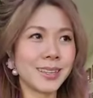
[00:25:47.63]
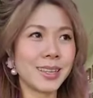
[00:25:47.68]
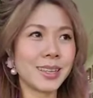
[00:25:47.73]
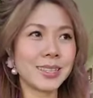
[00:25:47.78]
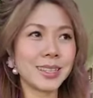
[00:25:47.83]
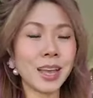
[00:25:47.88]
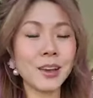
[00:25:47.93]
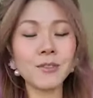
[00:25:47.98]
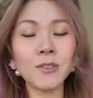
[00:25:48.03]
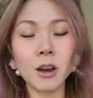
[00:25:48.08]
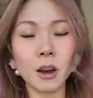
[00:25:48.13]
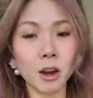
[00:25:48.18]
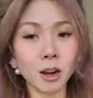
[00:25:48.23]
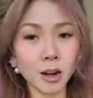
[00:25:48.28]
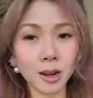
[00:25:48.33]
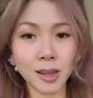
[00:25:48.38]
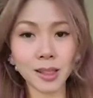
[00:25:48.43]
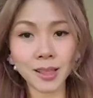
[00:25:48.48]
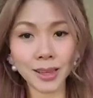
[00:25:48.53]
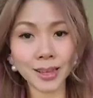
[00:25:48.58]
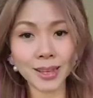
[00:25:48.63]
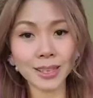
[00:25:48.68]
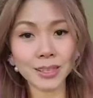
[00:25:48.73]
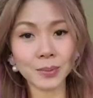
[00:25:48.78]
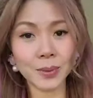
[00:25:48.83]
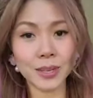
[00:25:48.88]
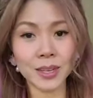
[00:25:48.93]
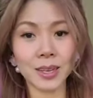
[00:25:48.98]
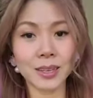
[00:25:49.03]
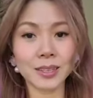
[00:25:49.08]
It's never our clients
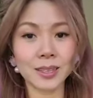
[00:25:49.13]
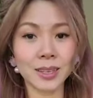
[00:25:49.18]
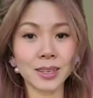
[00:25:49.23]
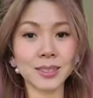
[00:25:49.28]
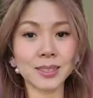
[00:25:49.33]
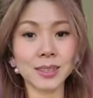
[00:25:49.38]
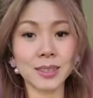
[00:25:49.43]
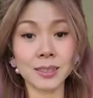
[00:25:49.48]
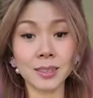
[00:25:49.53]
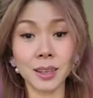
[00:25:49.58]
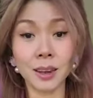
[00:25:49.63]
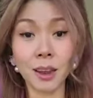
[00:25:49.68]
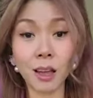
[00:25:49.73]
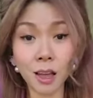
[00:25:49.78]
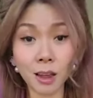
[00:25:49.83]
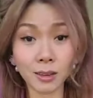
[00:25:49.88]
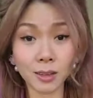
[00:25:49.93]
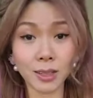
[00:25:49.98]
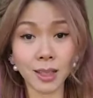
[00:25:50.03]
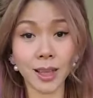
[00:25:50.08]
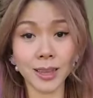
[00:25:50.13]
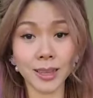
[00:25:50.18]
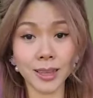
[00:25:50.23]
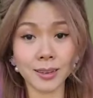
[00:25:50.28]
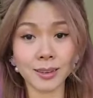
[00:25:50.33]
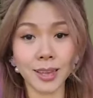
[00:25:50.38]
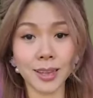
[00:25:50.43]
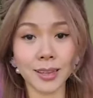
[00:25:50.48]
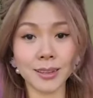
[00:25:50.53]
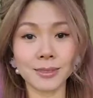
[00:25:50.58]
because it's the salon
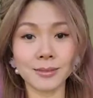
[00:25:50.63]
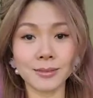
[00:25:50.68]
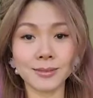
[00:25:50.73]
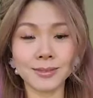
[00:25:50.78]
clients, like